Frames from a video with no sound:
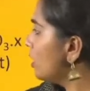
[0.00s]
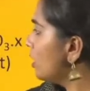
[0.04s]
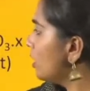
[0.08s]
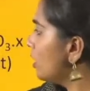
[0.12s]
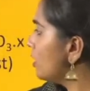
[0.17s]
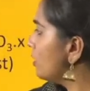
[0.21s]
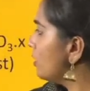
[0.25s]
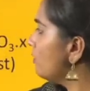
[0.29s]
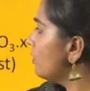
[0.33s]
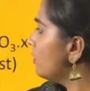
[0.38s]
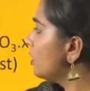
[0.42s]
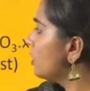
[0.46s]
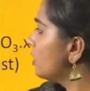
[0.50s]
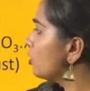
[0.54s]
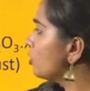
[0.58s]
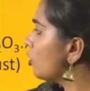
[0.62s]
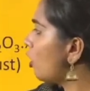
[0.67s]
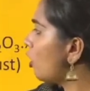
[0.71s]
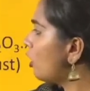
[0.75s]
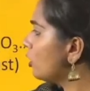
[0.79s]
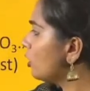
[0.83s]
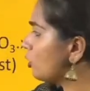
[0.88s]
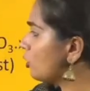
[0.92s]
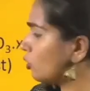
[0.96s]
corrosion?
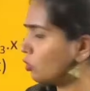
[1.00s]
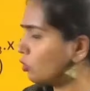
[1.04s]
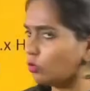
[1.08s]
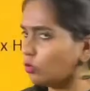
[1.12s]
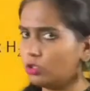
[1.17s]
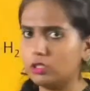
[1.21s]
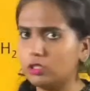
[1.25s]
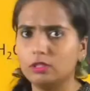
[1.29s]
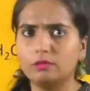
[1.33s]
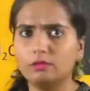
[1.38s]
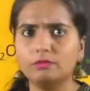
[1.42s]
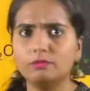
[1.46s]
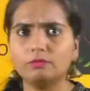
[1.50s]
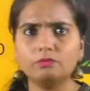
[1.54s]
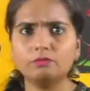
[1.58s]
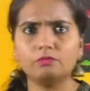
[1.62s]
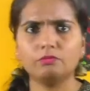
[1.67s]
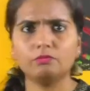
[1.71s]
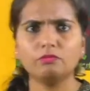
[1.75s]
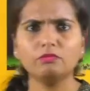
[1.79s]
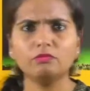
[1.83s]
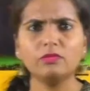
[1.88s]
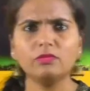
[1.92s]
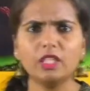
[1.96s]
Yes, there is
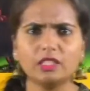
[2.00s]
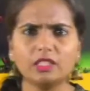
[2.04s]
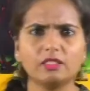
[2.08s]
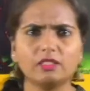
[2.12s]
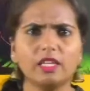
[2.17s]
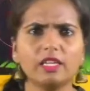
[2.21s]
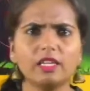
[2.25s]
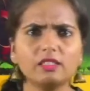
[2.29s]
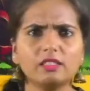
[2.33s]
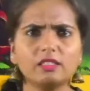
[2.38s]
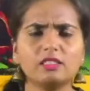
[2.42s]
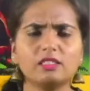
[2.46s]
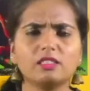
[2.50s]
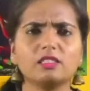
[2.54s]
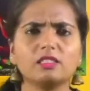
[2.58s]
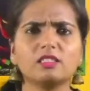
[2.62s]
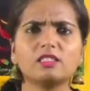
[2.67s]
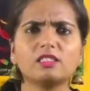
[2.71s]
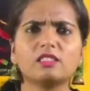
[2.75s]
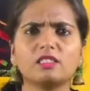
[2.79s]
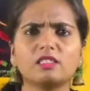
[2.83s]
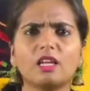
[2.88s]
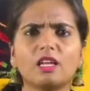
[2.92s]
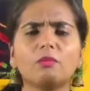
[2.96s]
something getting
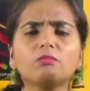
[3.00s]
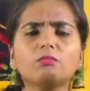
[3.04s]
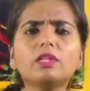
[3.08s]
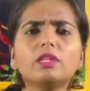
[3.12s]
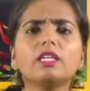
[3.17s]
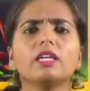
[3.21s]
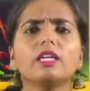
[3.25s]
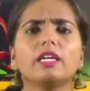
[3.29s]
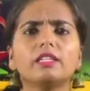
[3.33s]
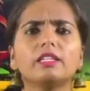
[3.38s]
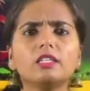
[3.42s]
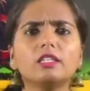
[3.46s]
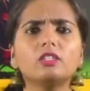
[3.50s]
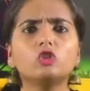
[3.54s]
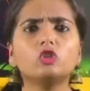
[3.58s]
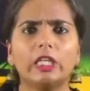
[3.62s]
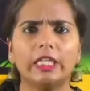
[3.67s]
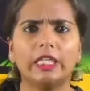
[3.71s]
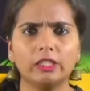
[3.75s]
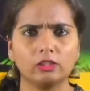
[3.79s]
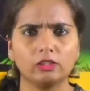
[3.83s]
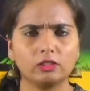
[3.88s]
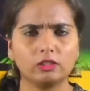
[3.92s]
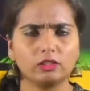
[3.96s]
changed, something
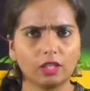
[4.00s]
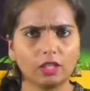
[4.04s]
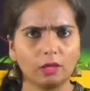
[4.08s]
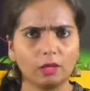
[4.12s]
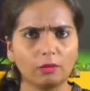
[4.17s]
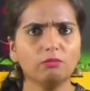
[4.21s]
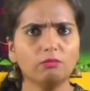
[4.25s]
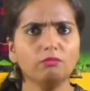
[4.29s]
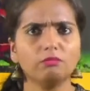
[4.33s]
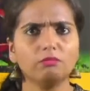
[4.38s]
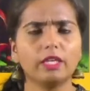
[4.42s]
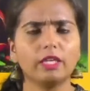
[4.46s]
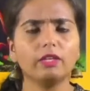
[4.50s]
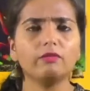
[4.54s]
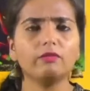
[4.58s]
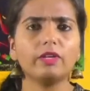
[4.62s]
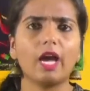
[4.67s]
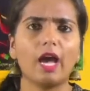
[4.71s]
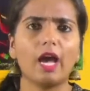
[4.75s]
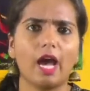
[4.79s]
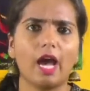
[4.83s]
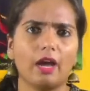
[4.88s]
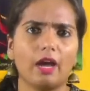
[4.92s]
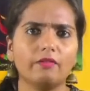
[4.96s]
we are having,
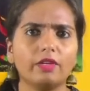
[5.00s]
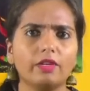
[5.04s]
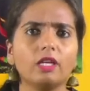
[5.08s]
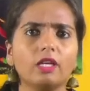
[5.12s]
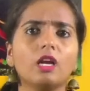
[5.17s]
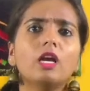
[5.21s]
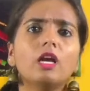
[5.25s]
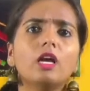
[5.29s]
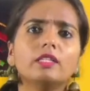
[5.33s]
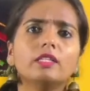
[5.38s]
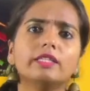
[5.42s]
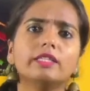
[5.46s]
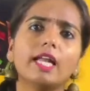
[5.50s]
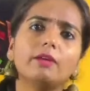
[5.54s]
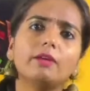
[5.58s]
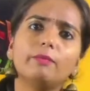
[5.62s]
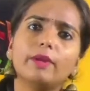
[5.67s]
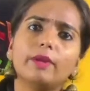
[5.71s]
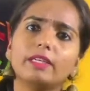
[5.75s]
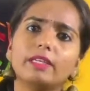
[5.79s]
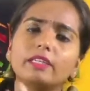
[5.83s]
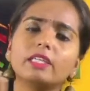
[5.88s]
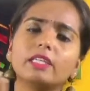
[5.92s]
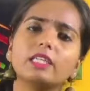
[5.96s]
that material is getting
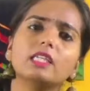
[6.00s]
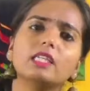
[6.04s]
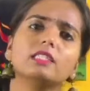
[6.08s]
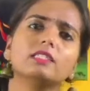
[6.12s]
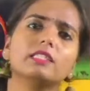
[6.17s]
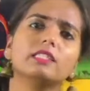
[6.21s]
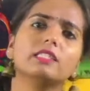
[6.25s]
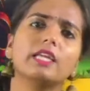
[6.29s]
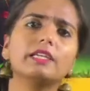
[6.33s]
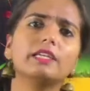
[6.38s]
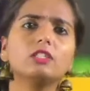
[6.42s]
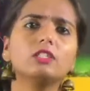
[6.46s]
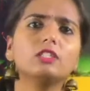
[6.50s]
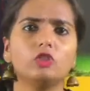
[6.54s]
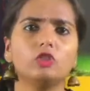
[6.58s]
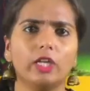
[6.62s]
changed. How?